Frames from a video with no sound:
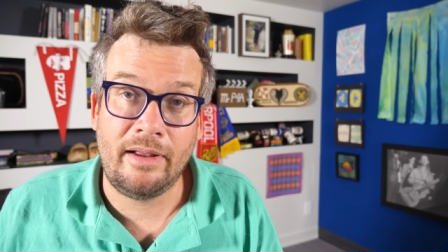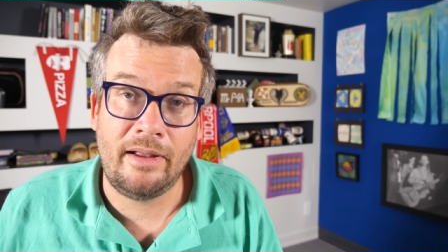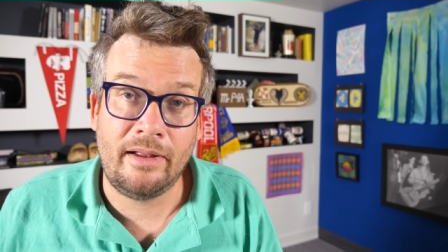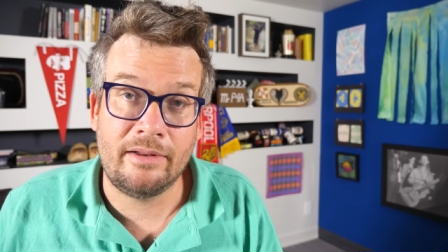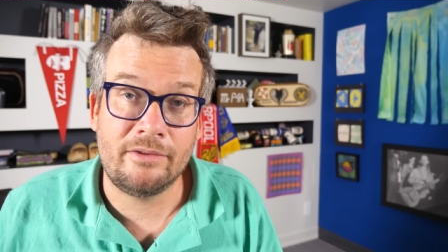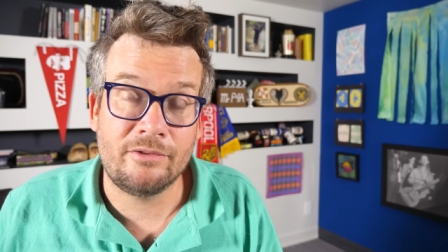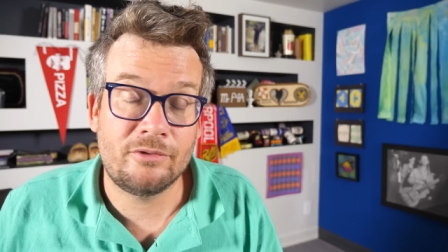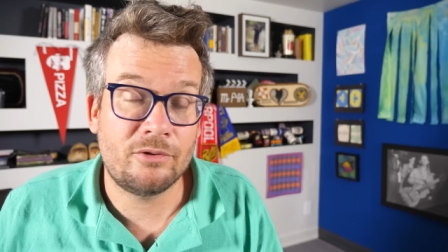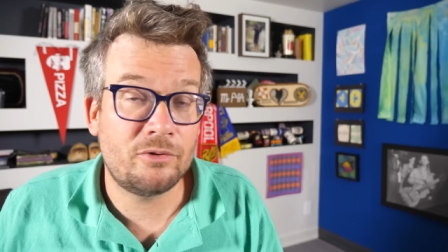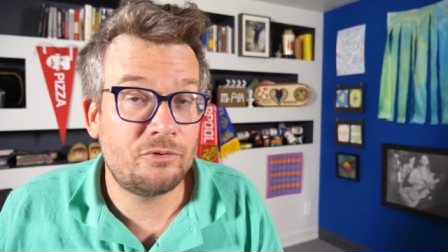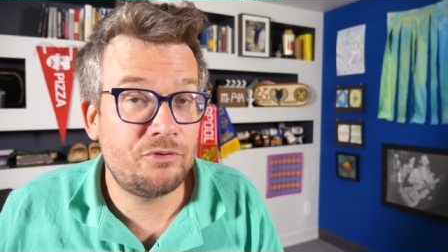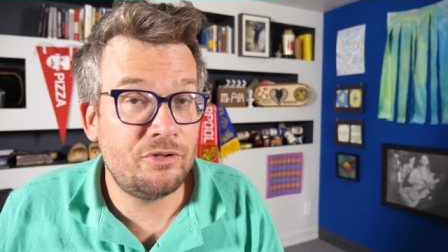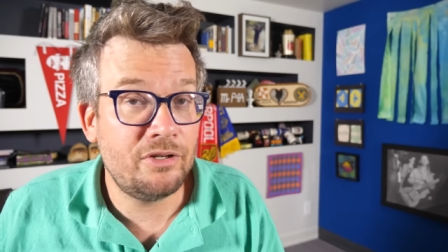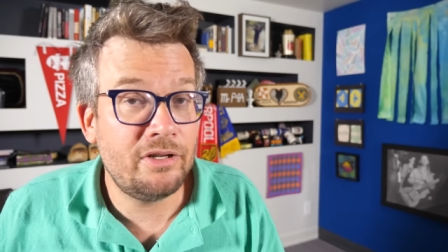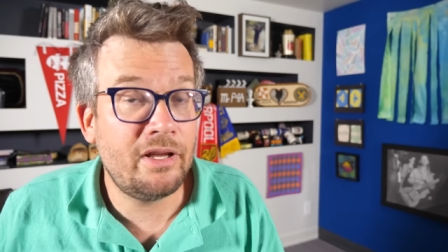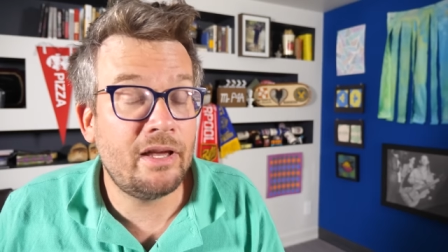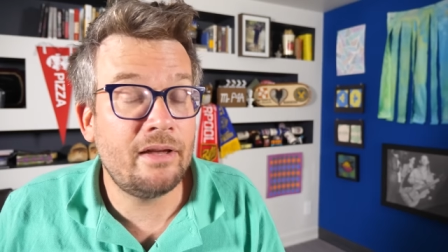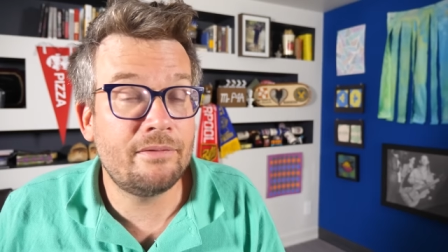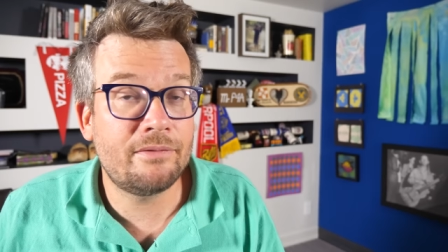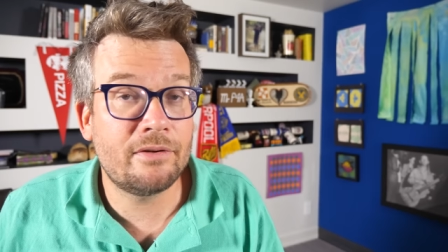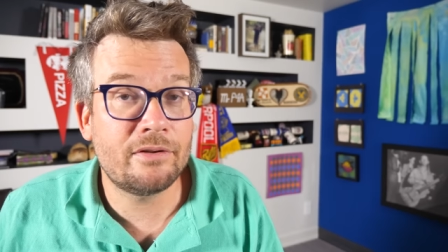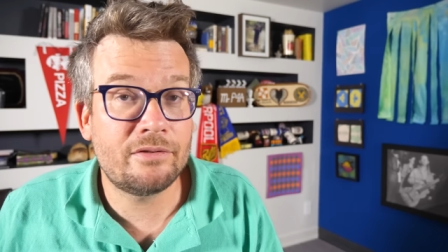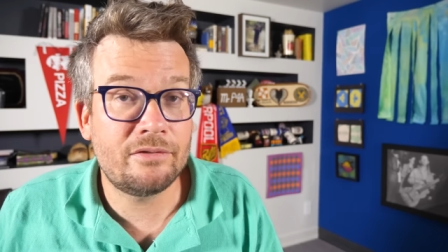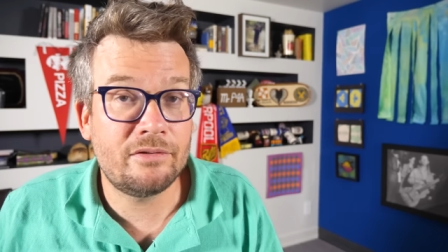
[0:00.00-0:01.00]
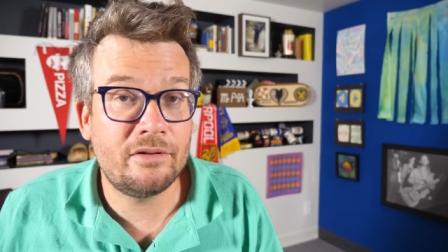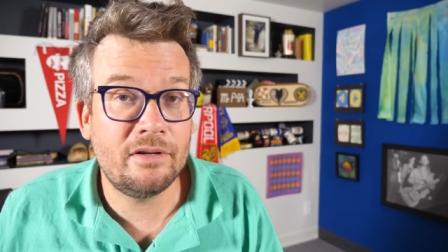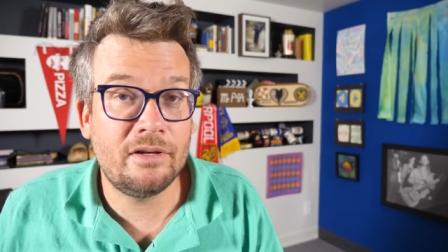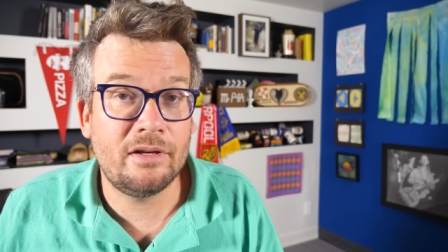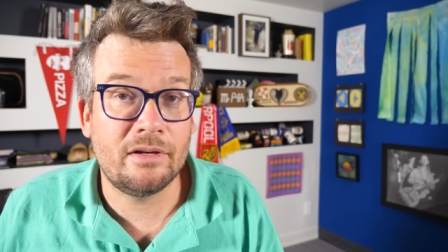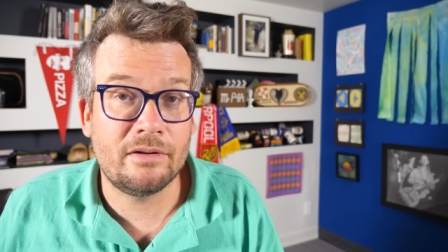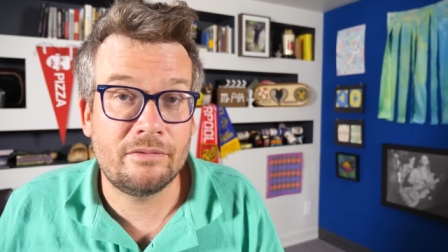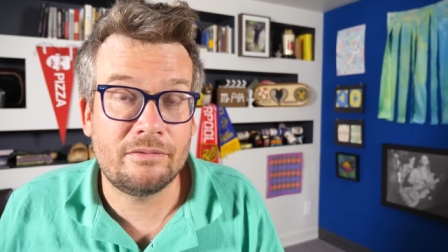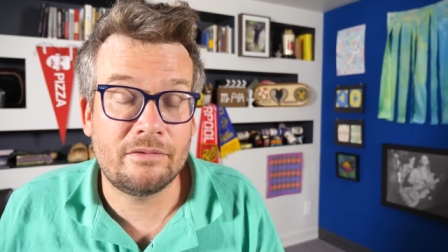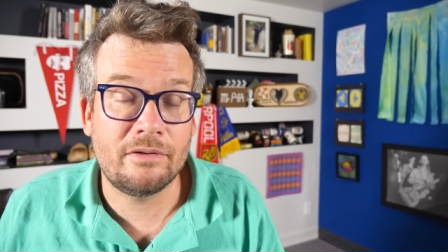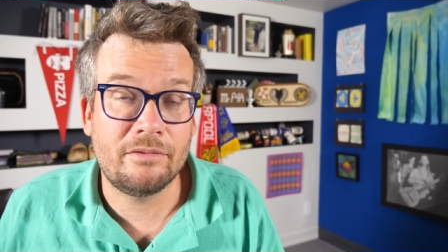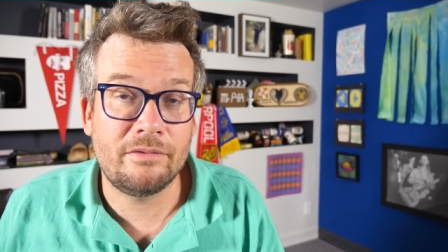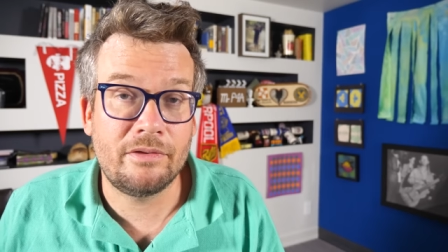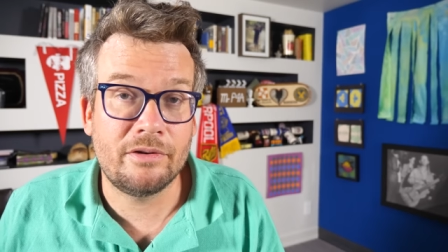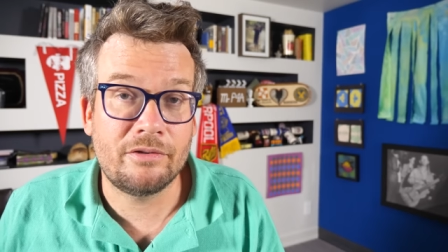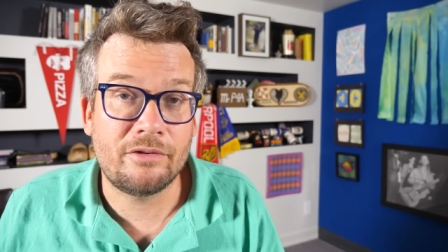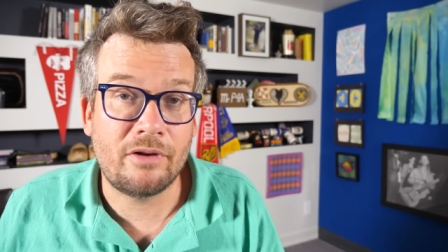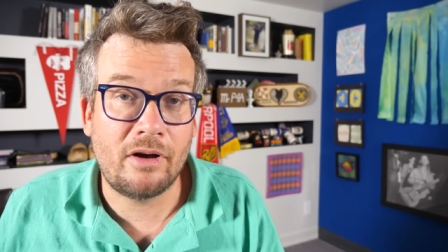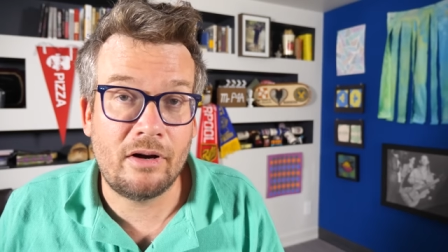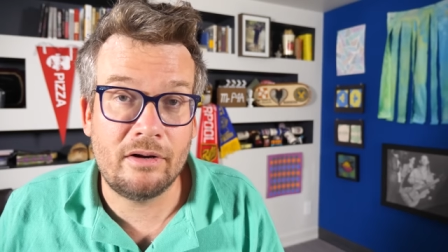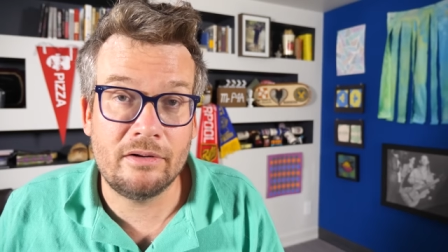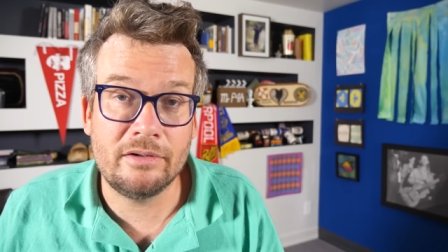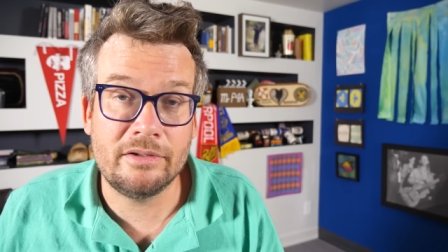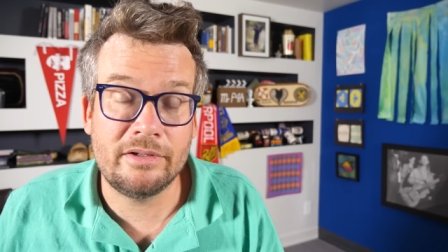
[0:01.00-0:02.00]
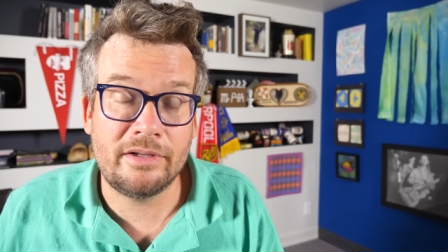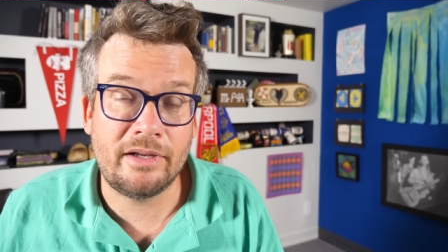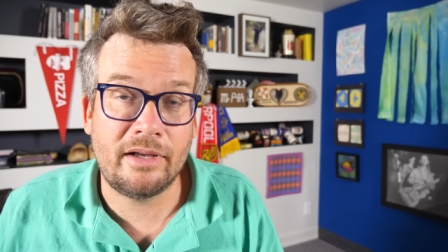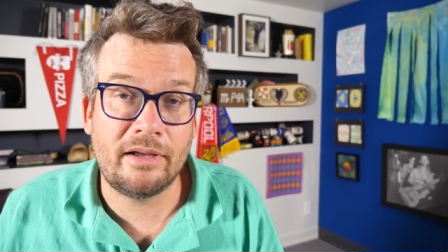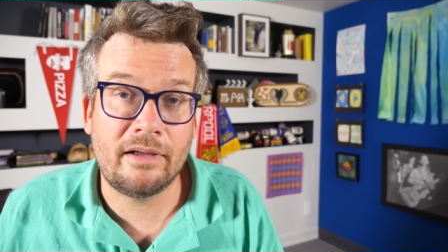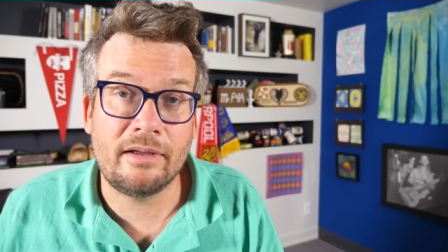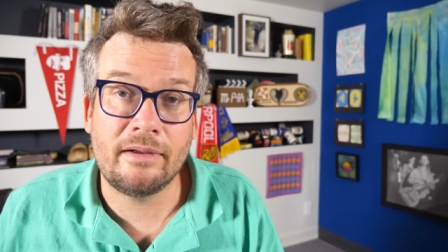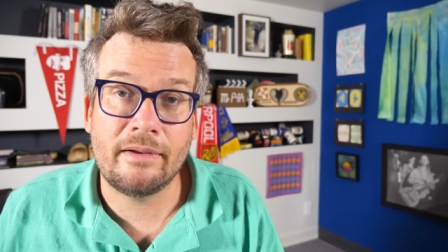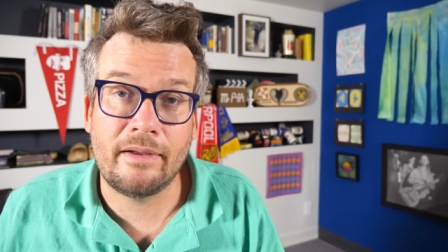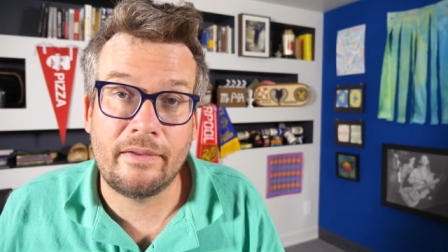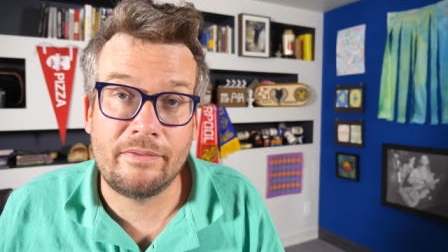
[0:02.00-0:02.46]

and so she gave us the gift of this holiday